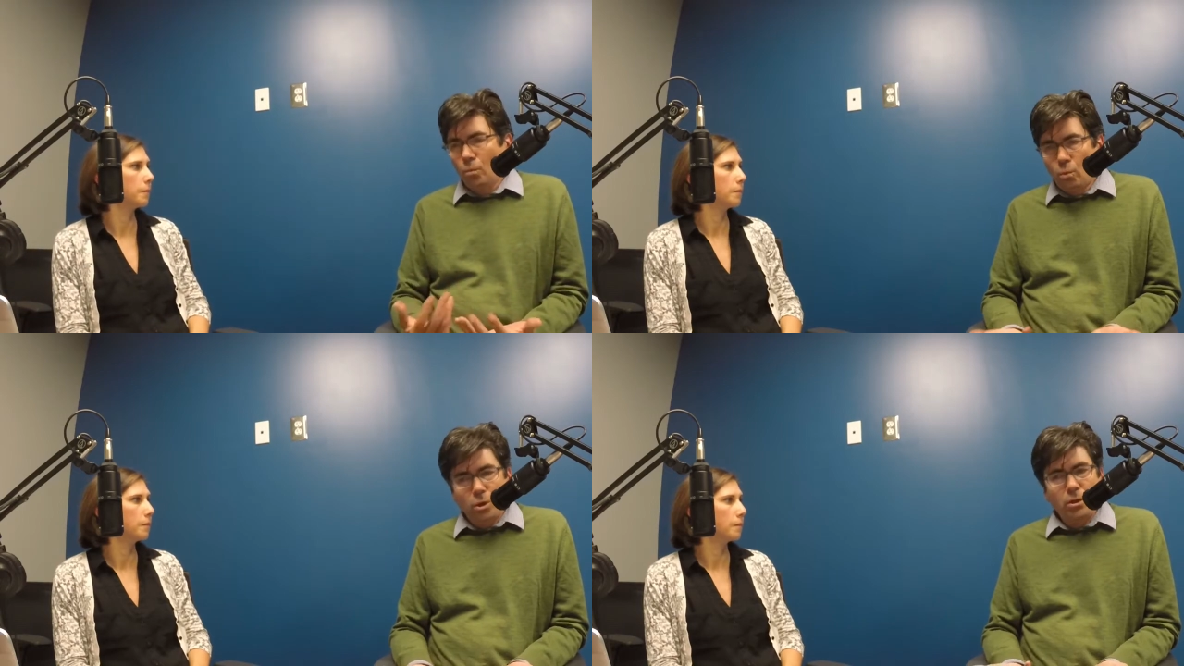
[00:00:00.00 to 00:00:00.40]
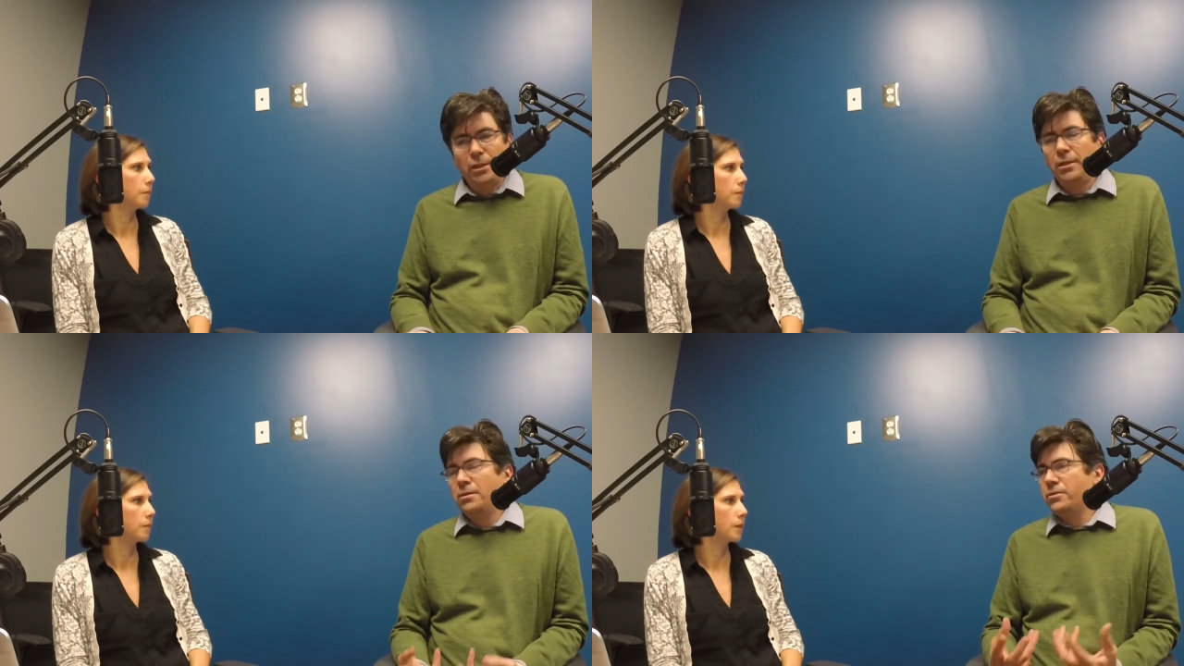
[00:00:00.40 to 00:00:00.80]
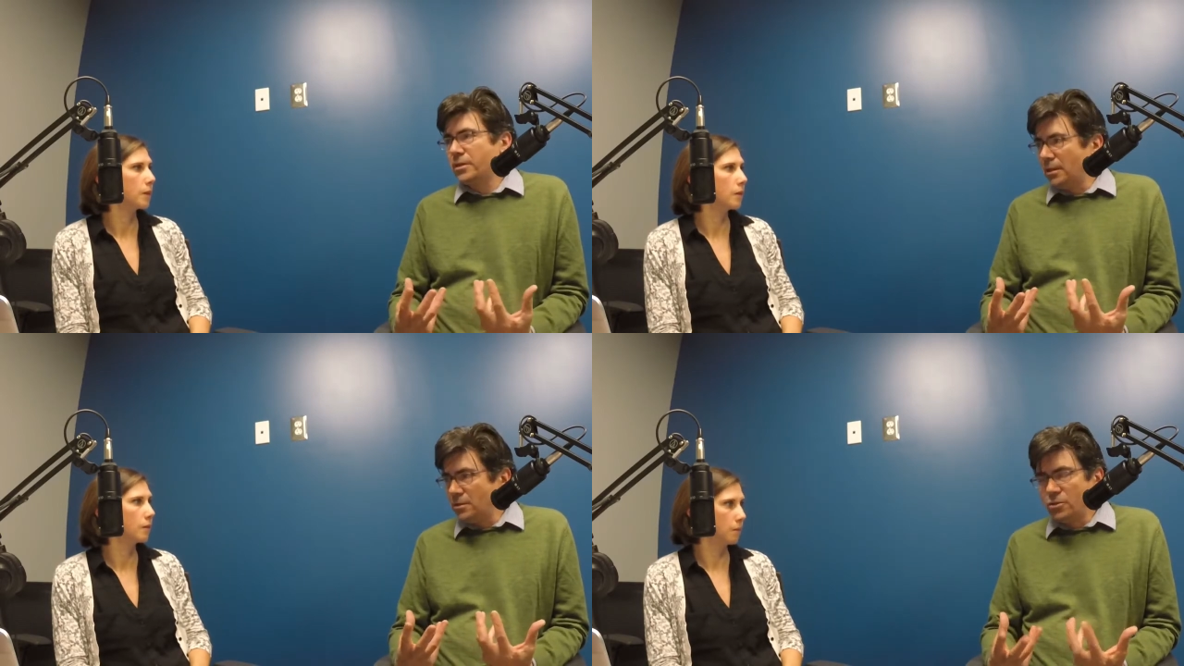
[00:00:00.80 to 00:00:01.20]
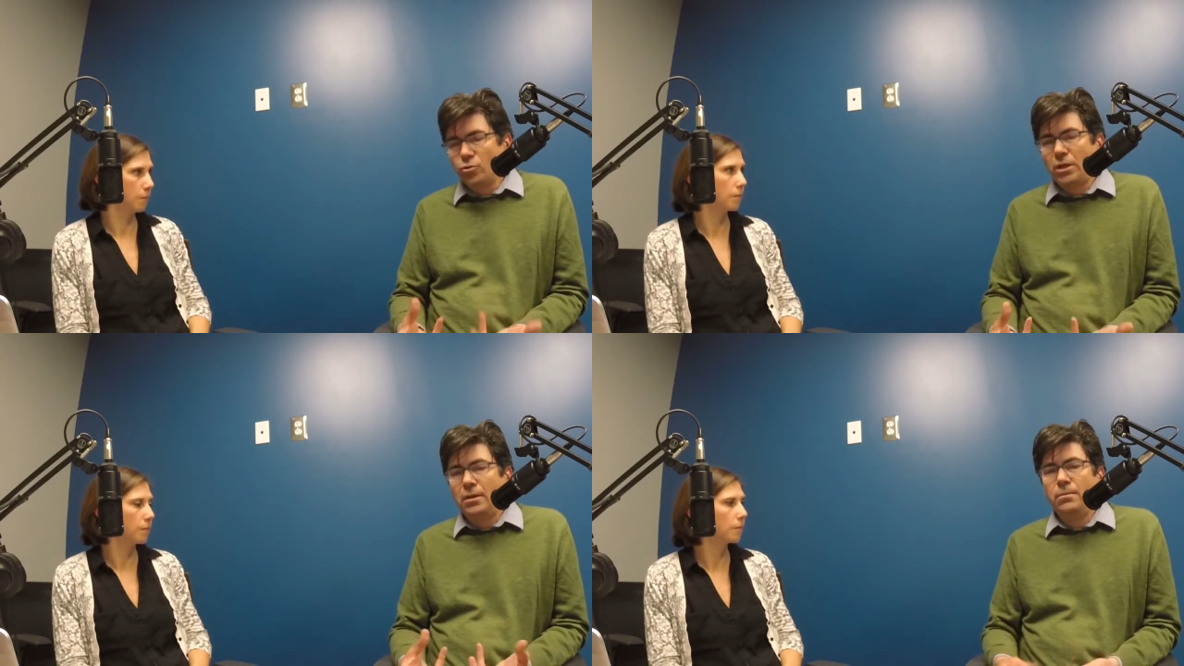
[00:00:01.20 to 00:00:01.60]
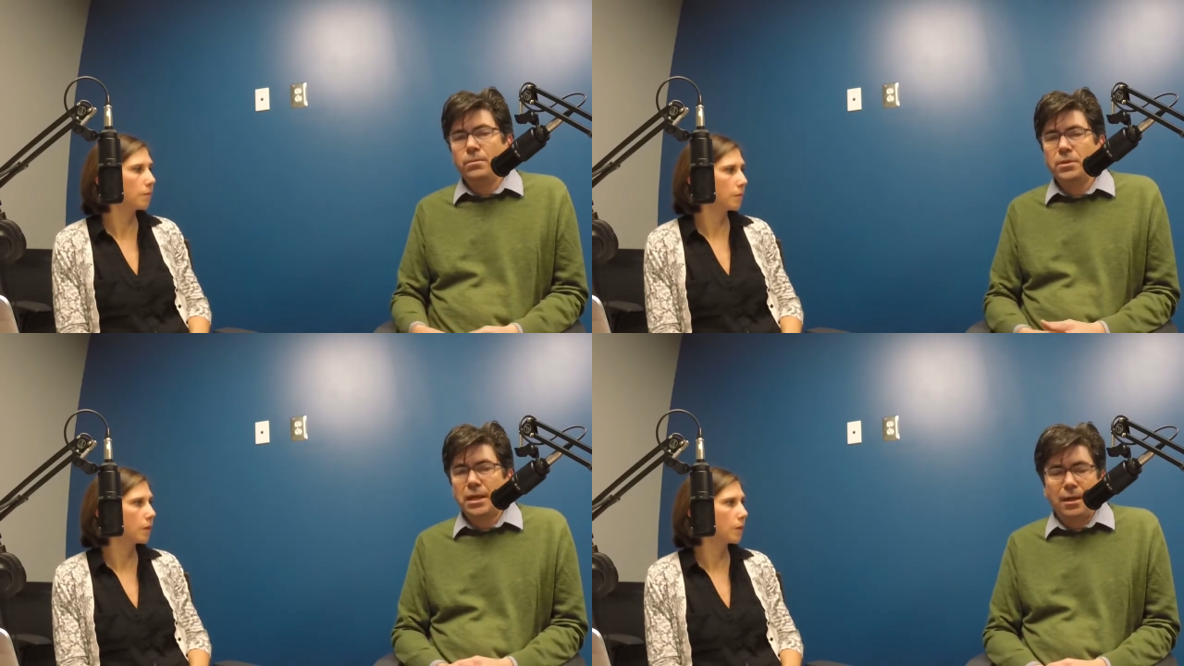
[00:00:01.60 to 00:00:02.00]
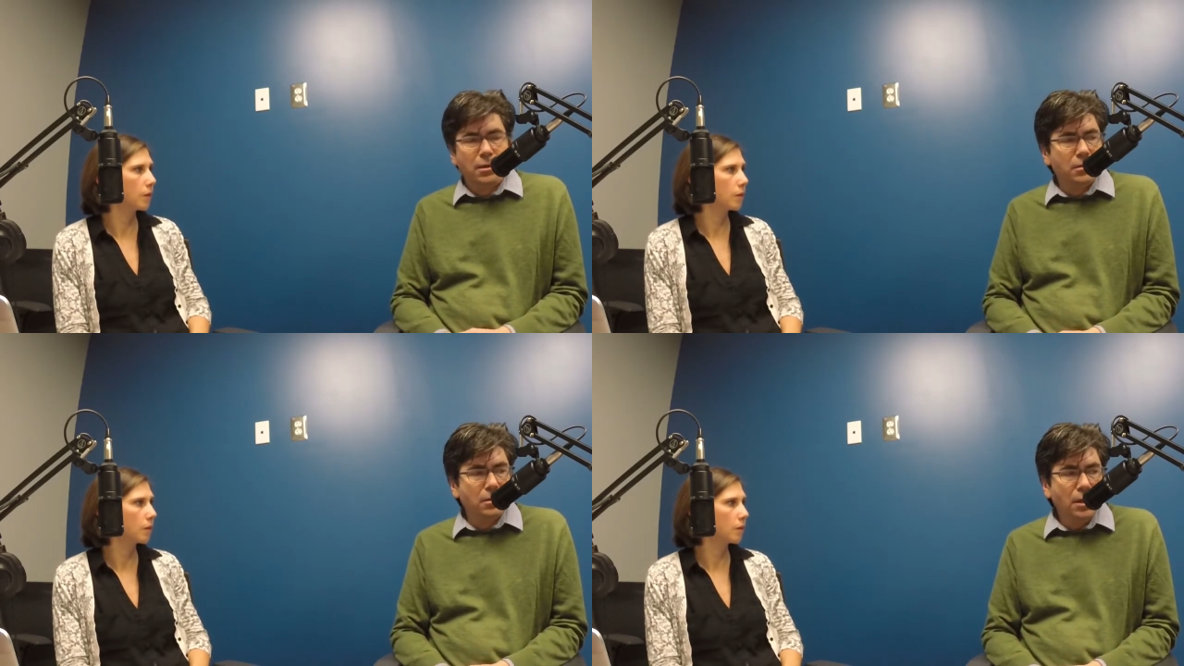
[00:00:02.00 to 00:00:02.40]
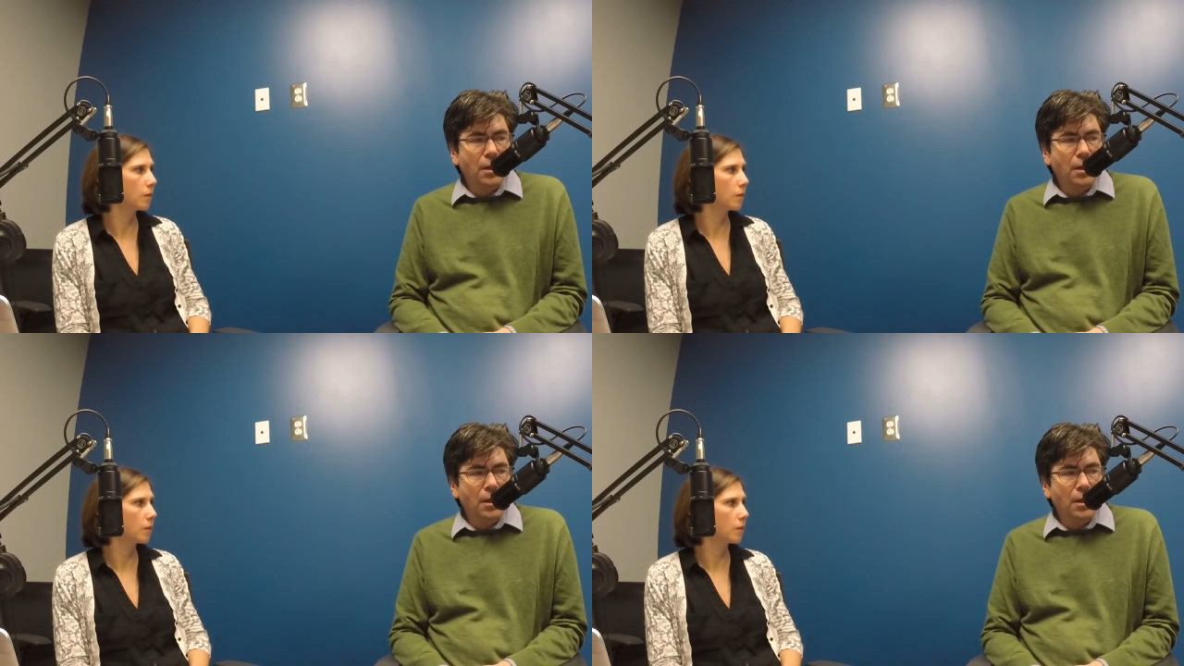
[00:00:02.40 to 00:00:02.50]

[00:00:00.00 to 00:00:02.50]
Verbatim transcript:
Speaker 1: woodlands and streams and